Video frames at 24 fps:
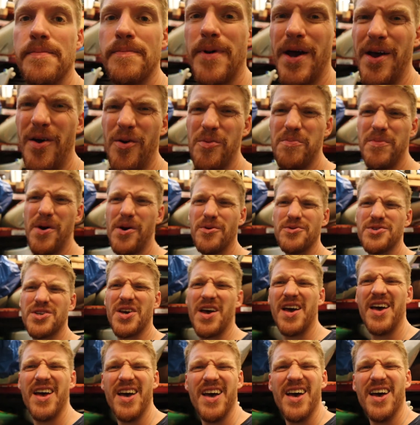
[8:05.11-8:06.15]
my own
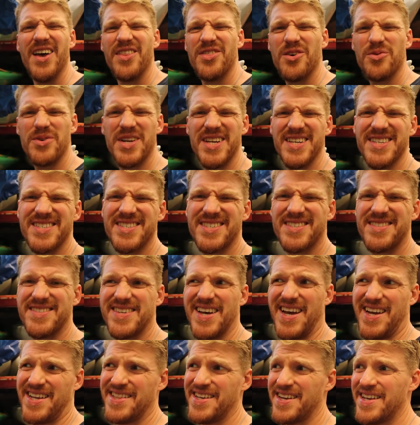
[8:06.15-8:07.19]
boat, though it is
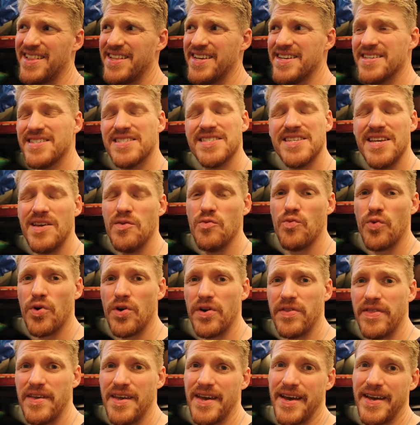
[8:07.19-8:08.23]
technically
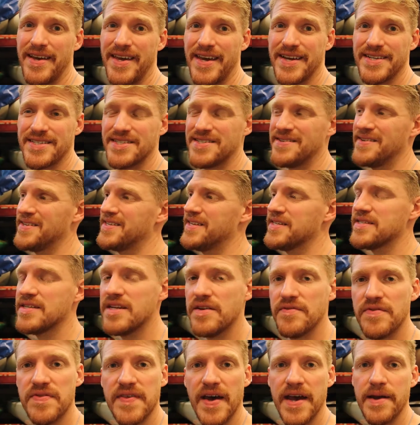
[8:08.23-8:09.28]
seaworthy, I guess, it
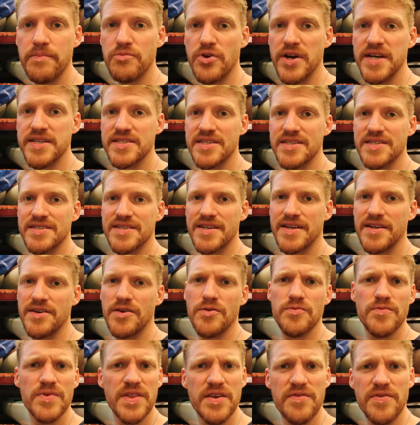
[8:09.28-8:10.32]
doesn't have thigh braces and I
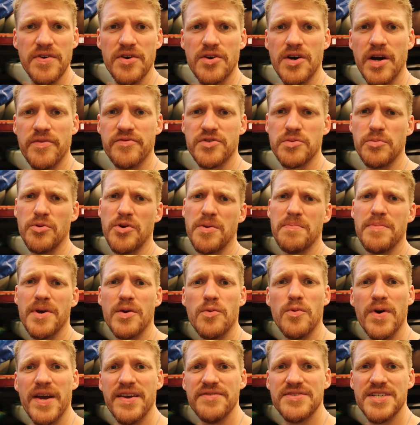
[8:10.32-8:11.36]
don't really feel comfortable in
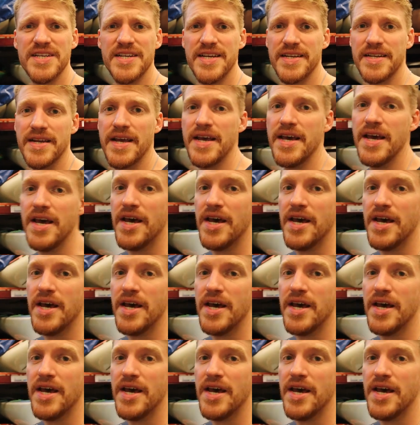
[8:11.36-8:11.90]
big waves in it.